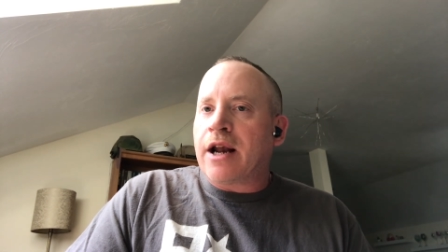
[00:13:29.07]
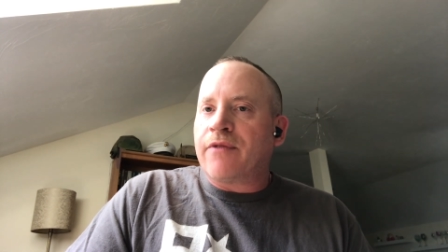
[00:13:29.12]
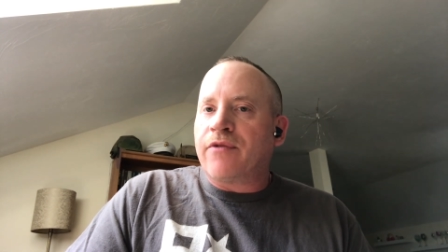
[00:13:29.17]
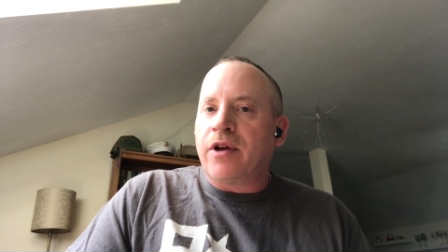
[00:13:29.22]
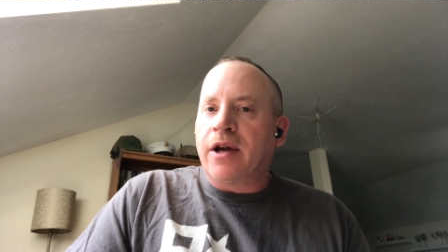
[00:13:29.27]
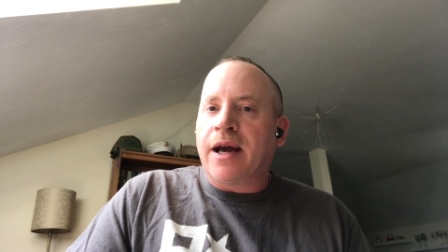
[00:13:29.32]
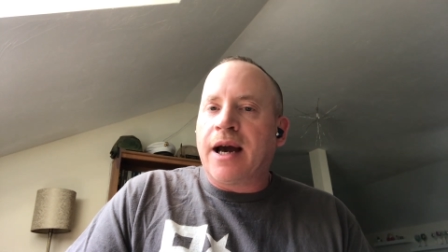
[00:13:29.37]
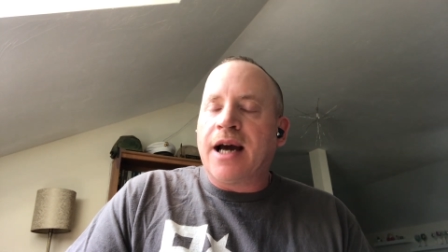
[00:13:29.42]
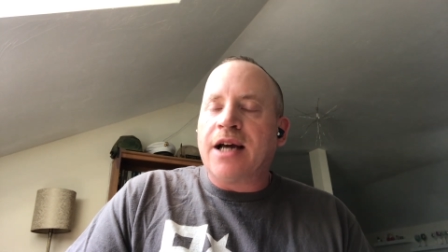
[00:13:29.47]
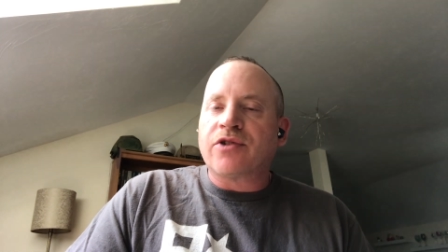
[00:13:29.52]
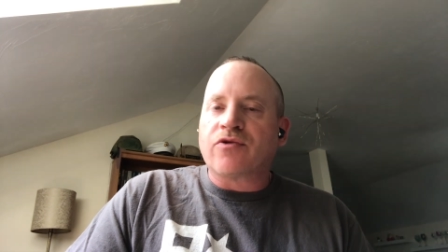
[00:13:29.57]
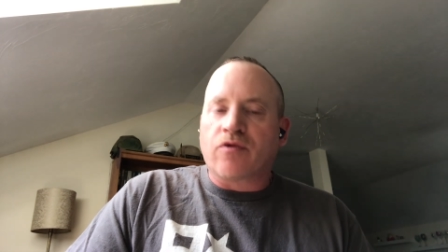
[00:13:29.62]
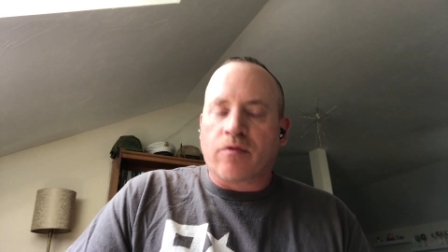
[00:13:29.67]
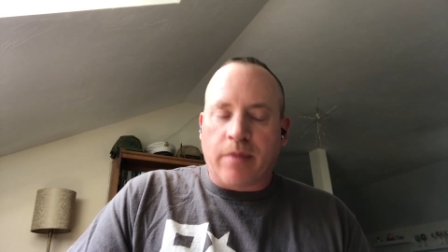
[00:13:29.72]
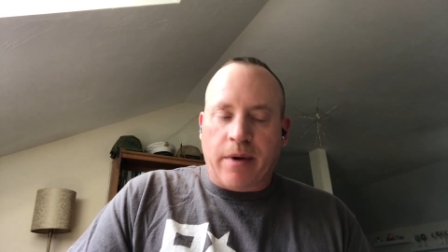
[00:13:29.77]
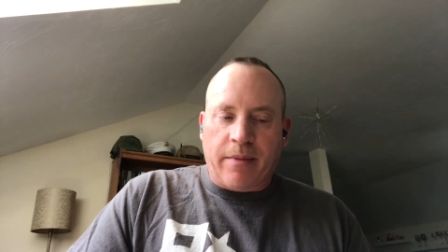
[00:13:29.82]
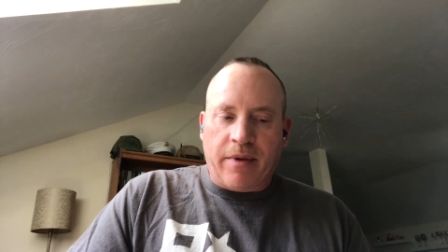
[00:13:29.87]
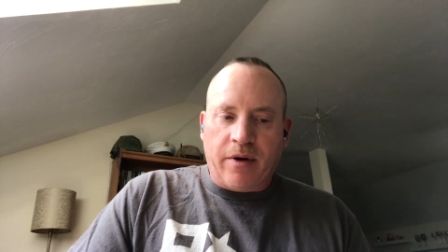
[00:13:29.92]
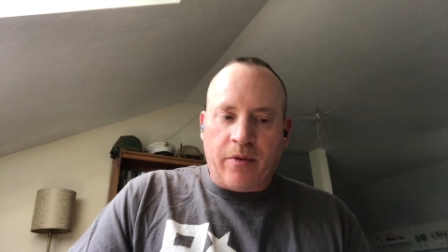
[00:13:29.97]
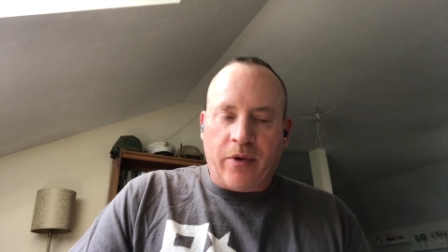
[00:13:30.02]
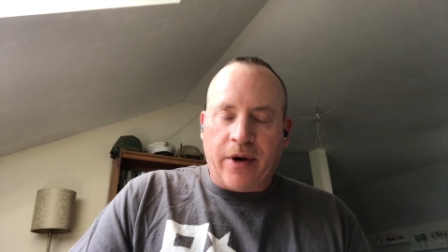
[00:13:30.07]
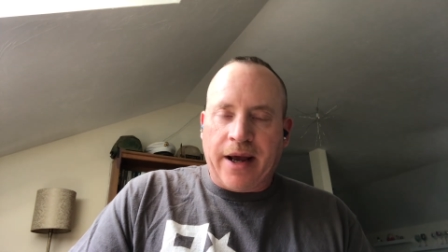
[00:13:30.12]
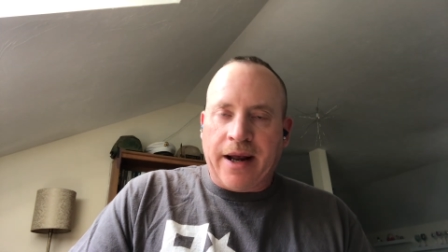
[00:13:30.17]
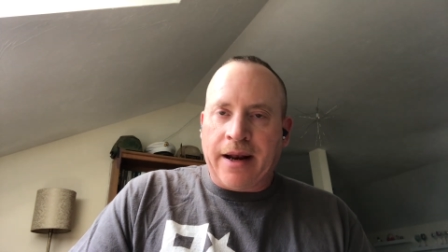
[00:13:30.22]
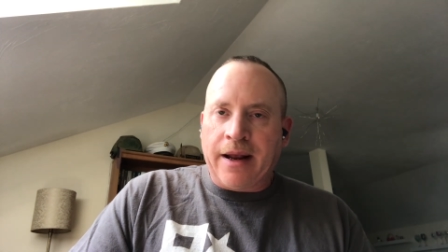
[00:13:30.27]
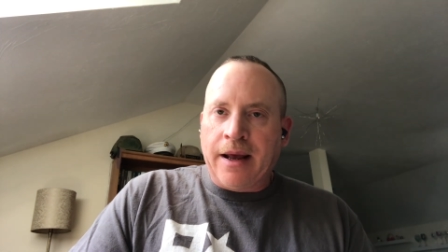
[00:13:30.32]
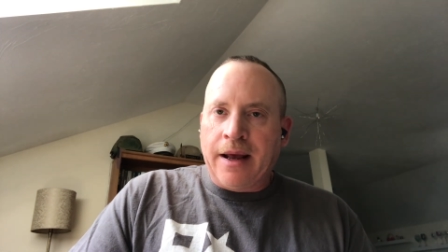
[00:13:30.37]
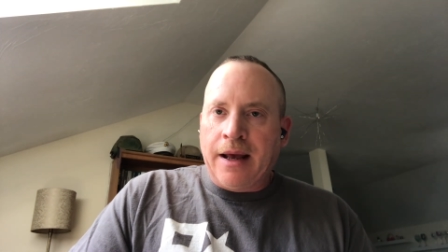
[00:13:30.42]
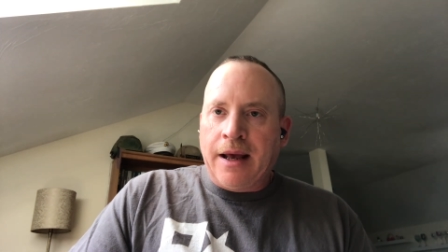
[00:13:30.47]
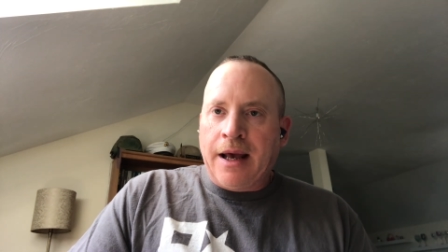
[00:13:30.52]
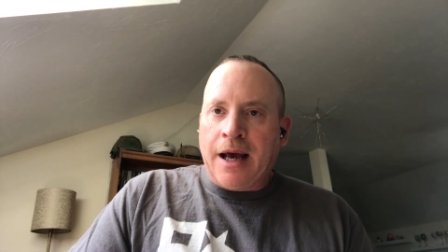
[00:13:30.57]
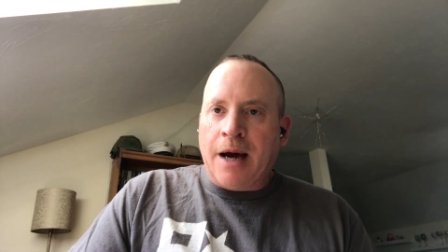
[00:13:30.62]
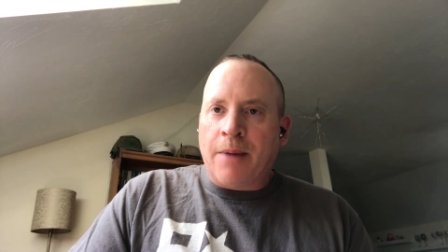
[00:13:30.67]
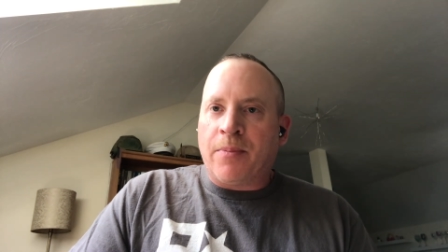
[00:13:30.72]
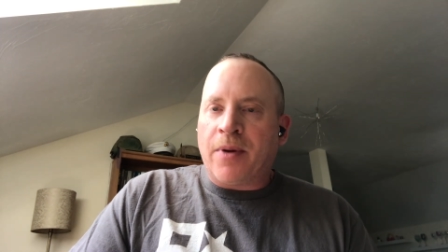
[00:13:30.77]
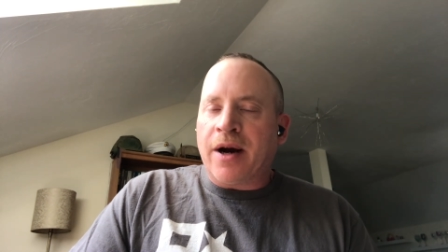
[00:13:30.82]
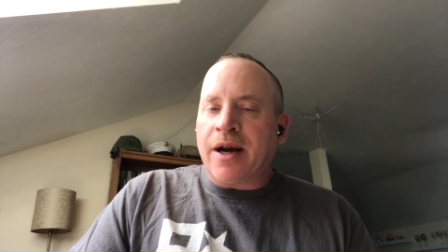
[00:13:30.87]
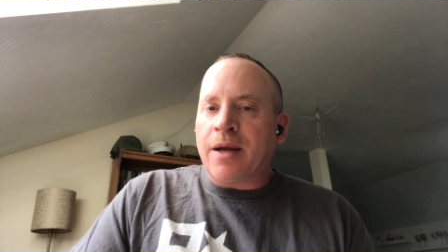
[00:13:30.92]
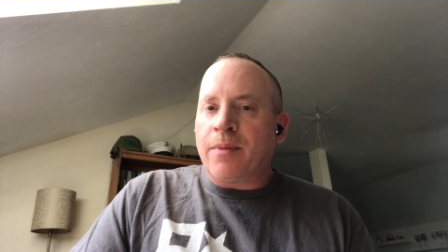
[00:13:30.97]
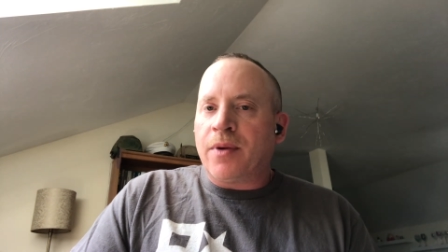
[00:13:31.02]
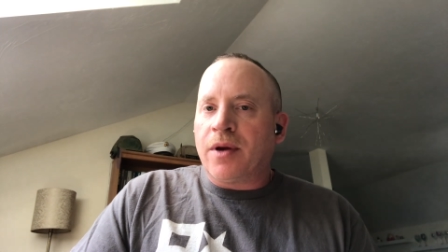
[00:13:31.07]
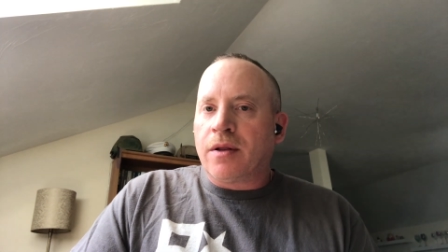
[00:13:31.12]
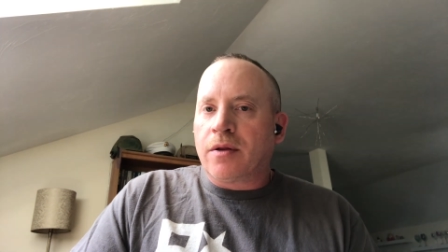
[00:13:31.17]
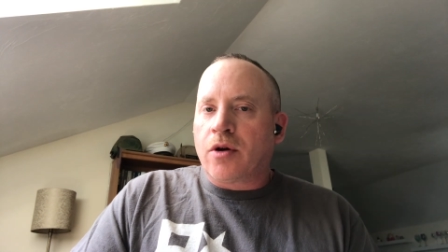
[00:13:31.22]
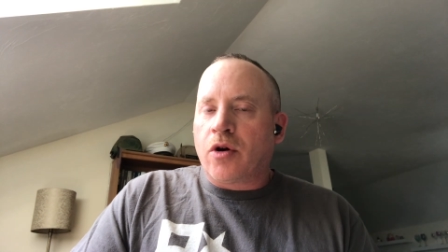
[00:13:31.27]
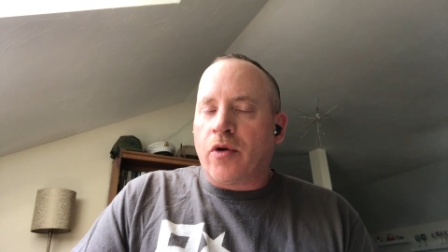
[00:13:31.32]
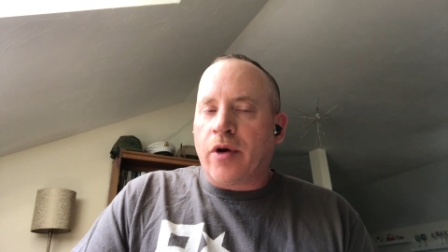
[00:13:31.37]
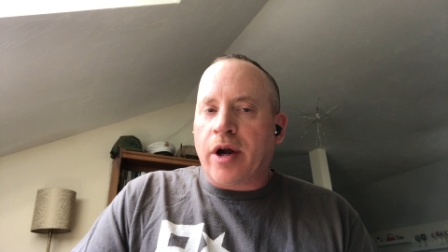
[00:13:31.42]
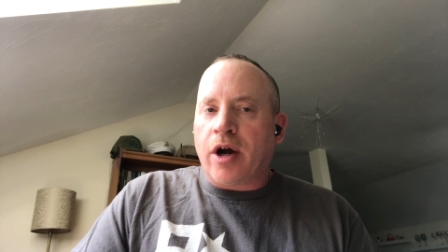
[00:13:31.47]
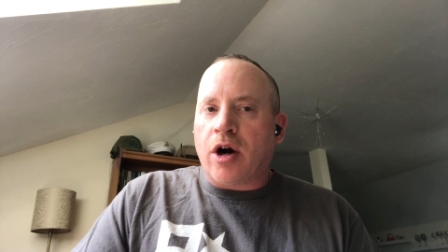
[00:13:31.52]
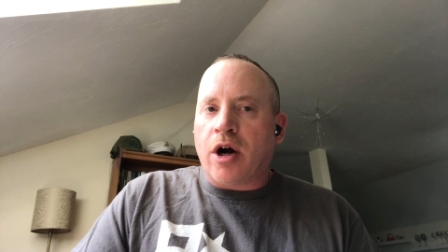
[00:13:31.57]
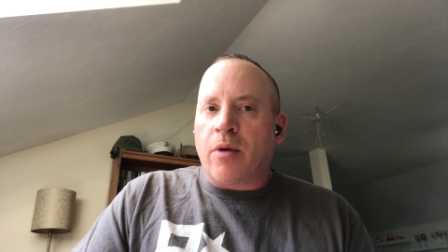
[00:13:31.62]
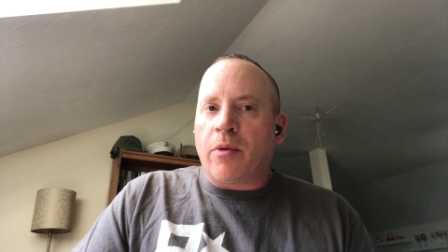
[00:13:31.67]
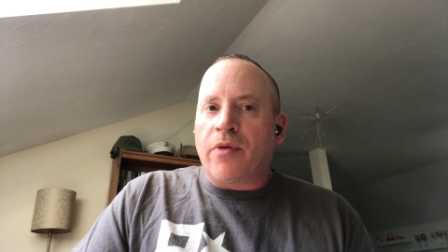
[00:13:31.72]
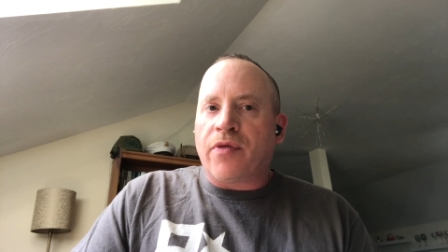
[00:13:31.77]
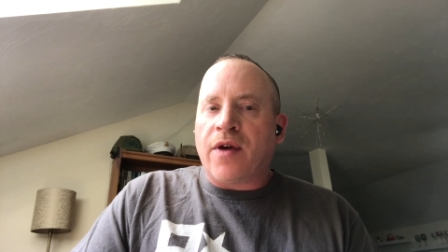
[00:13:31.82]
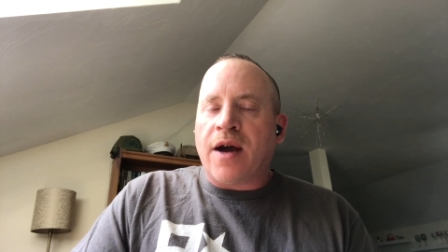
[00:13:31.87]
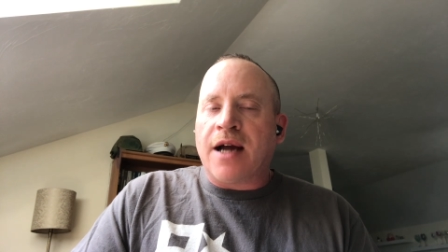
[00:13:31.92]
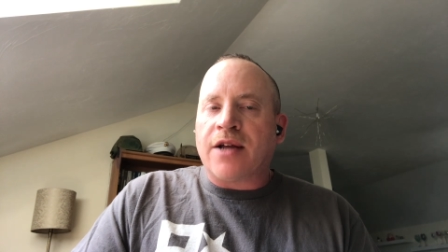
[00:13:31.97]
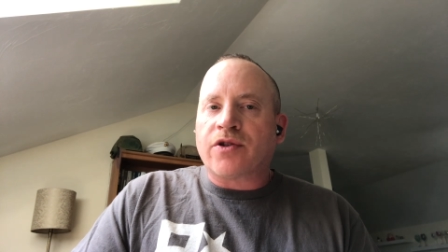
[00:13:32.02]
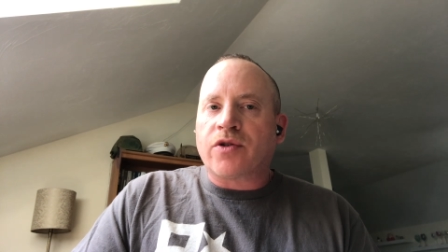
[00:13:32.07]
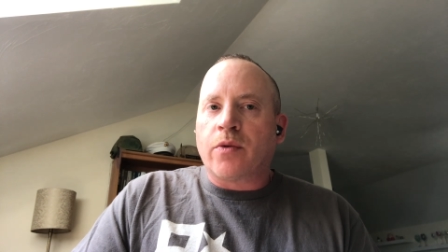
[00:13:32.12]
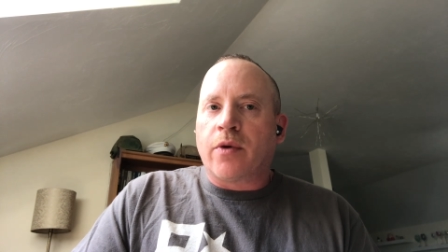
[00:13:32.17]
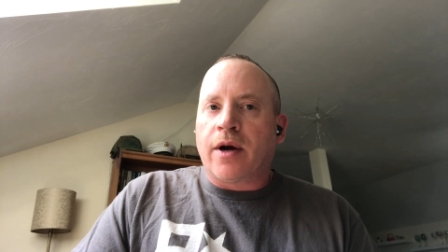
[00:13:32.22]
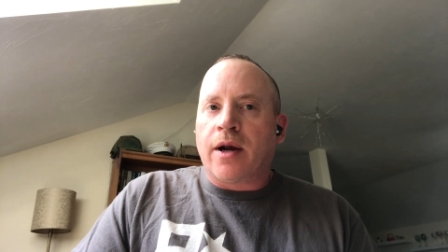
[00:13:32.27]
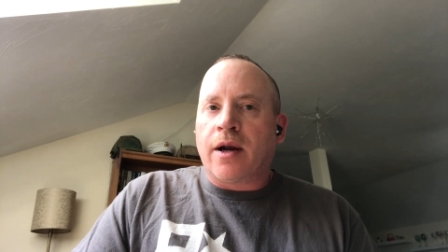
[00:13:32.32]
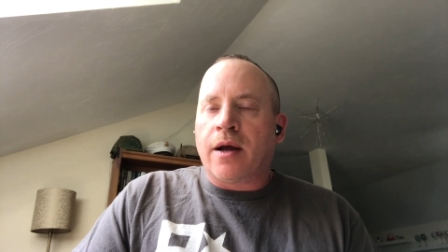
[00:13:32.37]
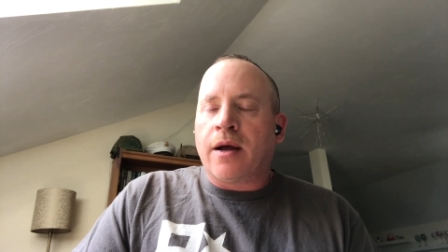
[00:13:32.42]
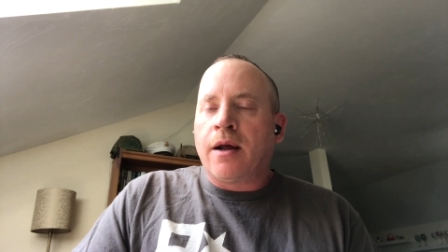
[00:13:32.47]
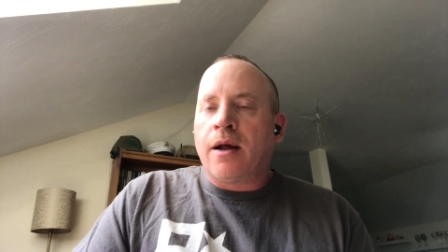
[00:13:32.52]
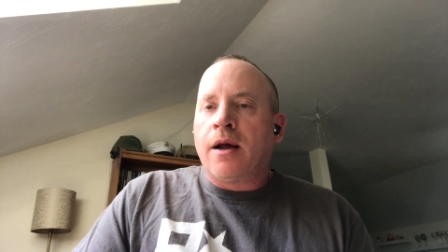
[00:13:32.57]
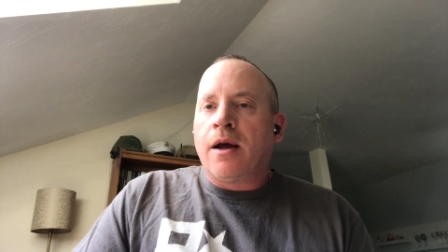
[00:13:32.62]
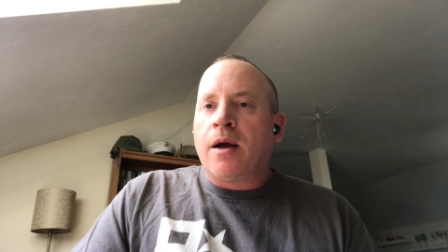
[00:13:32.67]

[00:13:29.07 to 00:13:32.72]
If you guys remember, we had a buddy build going on with that, so we're going to